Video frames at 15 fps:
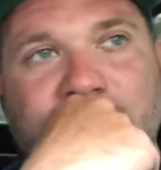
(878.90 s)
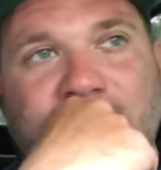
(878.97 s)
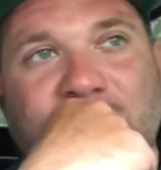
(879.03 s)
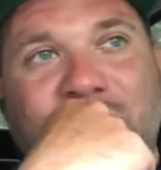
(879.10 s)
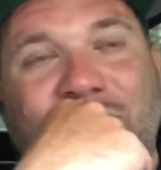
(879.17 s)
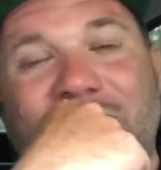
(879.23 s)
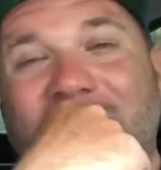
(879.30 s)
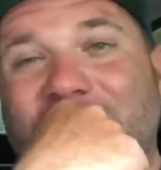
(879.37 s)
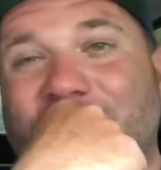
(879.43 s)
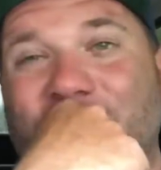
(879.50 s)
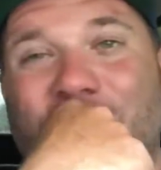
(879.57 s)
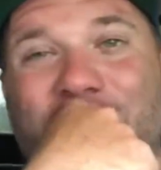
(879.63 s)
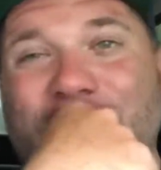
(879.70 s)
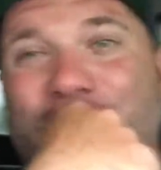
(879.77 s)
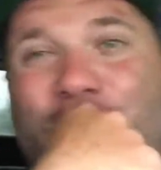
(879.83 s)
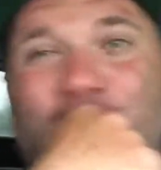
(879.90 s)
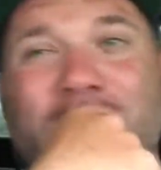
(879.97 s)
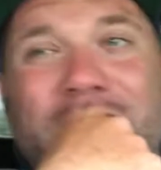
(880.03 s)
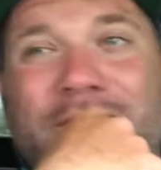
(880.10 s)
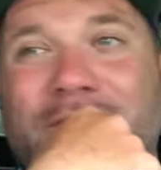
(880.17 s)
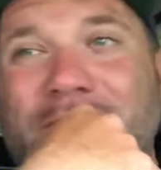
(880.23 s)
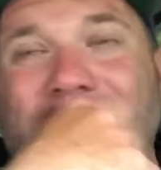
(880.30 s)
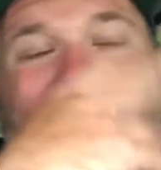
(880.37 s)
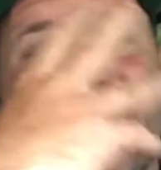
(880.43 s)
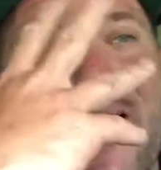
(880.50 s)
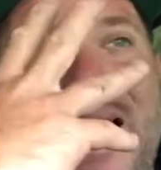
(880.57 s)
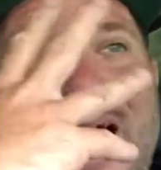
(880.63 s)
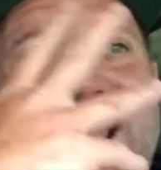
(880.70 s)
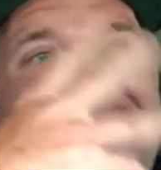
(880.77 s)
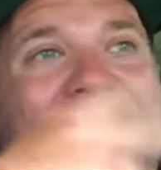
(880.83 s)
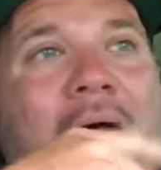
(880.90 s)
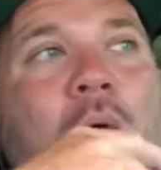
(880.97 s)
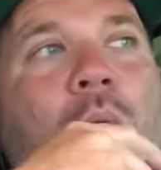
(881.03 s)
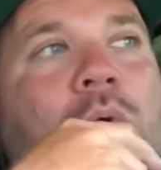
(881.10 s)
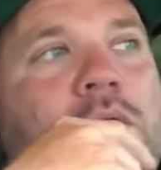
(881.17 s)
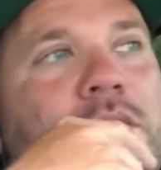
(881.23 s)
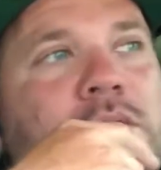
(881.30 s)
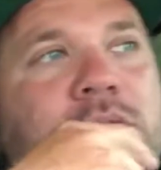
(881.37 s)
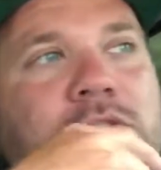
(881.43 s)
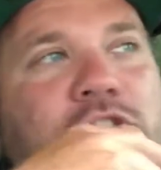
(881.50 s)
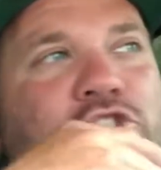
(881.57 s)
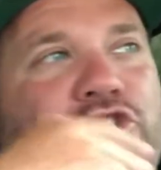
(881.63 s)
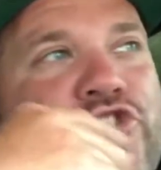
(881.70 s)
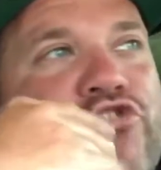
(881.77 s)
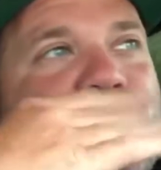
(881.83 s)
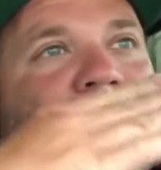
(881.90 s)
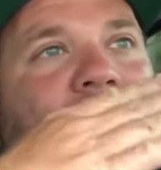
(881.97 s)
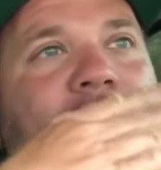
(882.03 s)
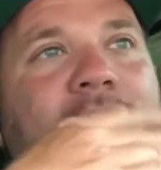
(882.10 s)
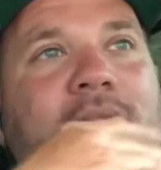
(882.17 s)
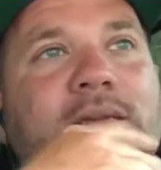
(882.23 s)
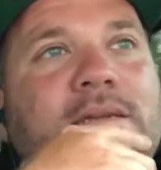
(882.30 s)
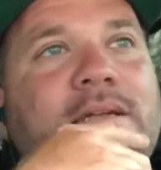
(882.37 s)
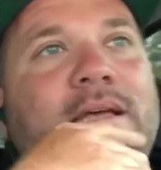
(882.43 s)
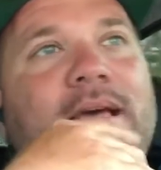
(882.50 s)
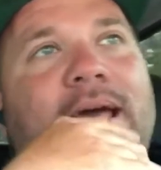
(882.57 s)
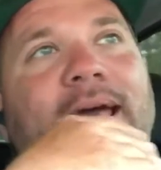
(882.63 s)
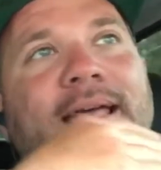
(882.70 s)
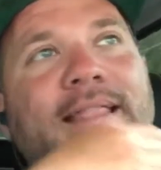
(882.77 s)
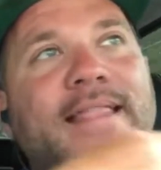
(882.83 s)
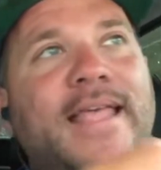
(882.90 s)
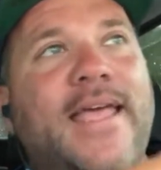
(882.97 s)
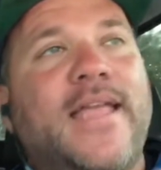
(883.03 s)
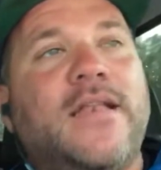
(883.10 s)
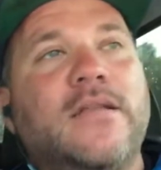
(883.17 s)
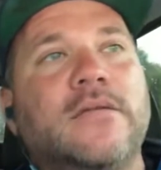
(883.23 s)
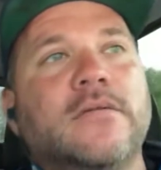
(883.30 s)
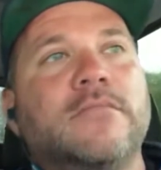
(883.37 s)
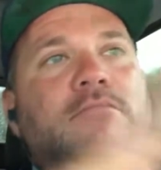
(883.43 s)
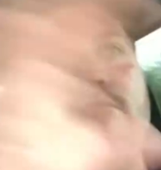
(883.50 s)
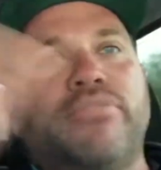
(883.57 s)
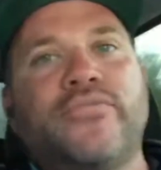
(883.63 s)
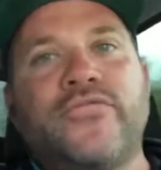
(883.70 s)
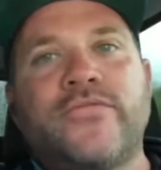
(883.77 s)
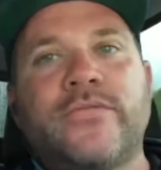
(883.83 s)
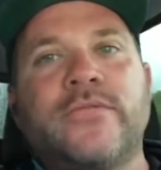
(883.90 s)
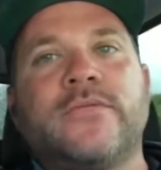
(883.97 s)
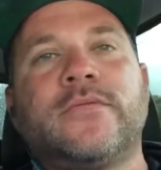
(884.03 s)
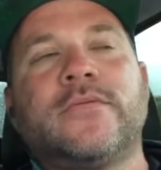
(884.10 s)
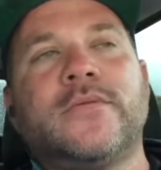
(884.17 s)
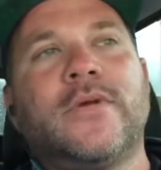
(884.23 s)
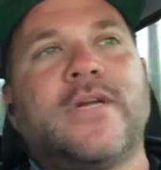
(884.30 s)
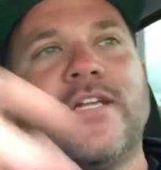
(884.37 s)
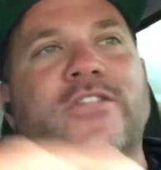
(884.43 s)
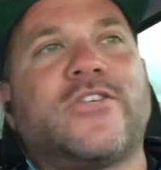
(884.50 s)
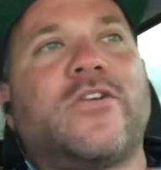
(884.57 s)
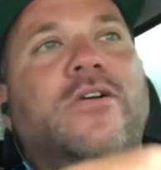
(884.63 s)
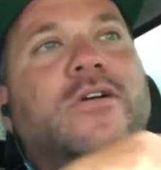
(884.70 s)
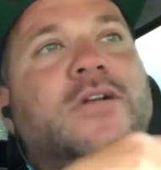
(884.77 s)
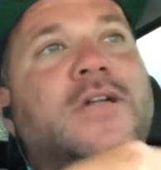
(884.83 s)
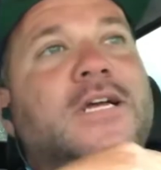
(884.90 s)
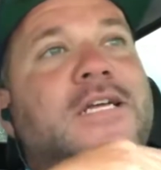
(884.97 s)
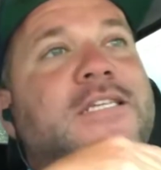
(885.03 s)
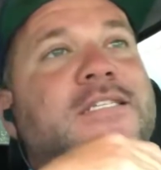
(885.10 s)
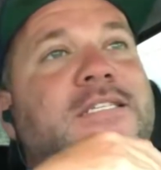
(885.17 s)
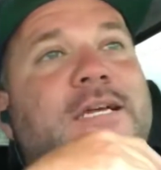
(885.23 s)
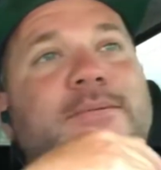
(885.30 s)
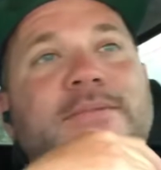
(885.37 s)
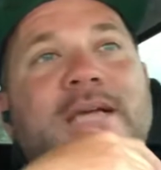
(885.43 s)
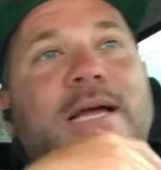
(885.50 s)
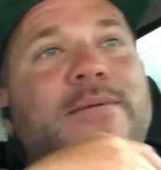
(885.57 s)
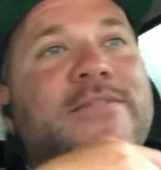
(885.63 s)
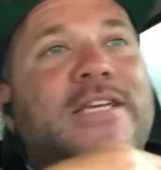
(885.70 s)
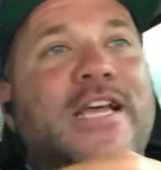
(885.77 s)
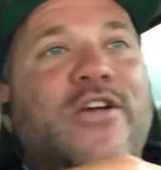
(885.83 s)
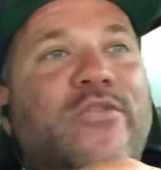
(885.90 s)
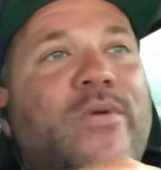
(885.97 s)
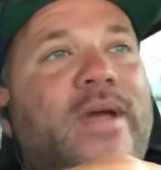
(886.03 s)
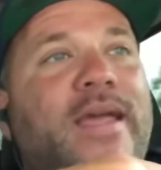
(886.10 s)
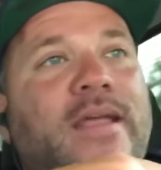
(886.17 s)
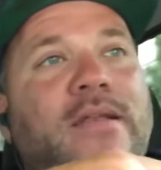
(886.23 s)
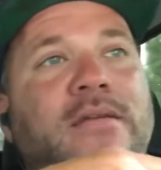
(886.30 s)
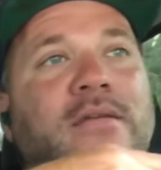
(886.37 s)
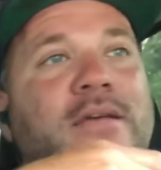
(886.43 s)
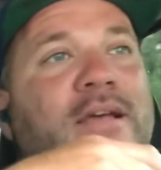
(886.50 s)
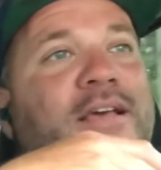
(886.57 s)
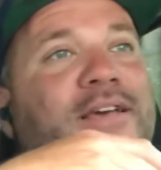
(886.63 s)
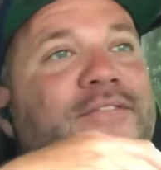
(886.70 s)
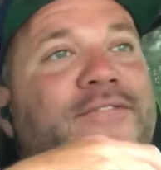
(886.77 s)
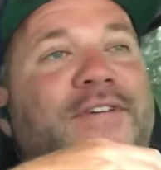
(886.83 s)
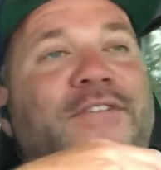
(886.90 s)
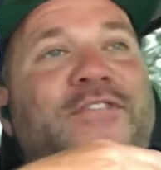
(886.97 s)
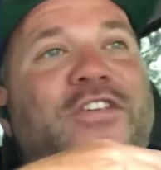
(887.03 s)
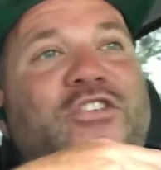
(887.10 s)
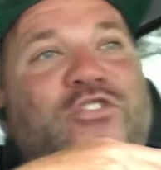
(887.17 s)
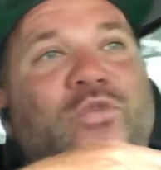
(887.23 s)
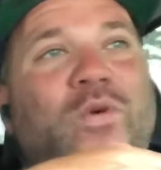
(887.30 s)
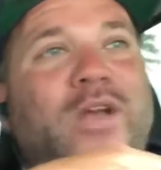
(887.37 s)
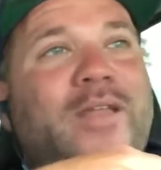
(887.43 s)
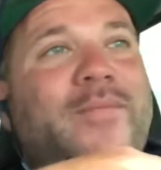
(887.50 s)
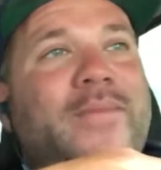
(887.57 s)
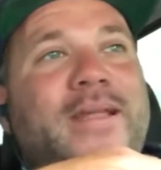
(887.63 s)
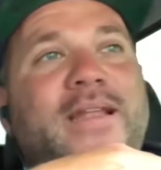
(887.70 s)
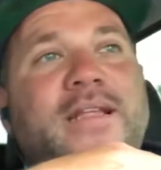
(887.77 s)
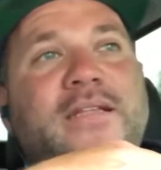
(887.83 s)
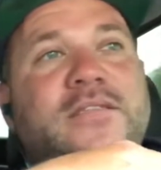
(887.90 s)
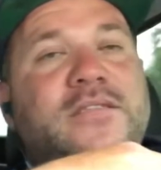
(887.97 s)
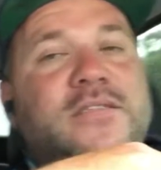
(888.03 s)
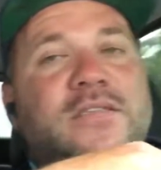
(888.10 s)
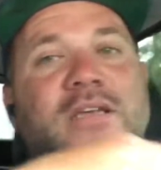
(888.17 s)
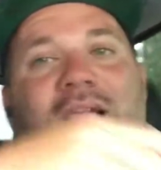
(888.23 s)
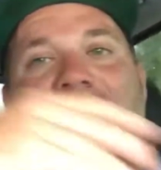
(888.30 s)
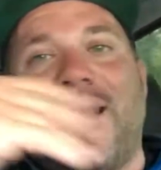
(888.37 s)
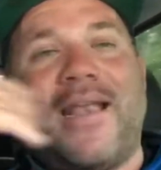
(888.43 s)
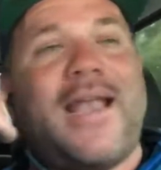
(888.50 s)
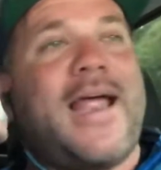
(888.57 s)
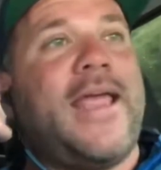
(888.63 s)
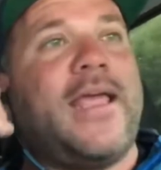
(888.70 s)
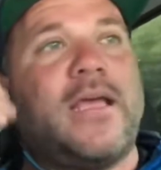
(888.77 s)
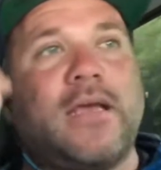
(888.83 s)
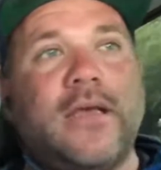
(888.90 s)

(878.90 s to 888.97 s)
like 30, 40 an hour straight, and then it's gone. Sometimes it can rain 15, 20 minutes, like